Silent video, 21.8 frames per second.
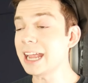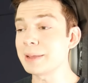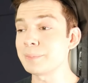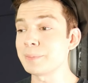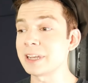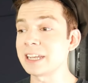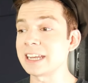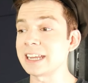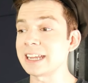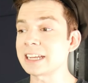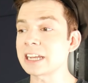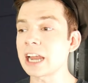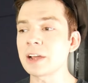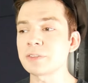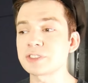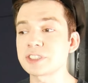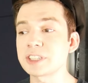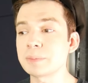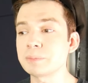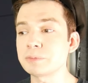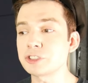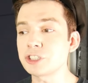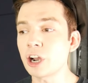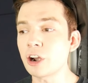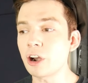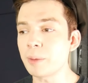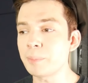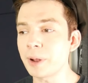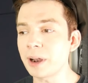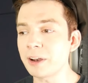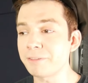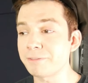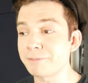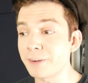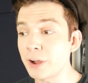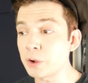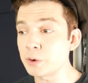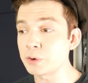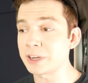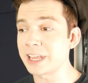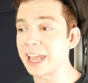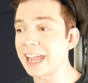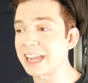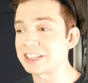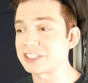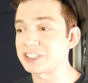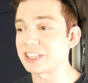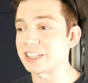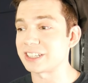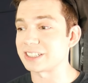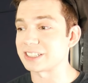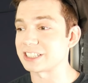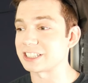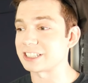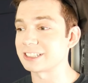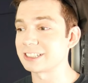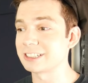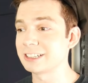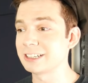am in need of some durable phone cases,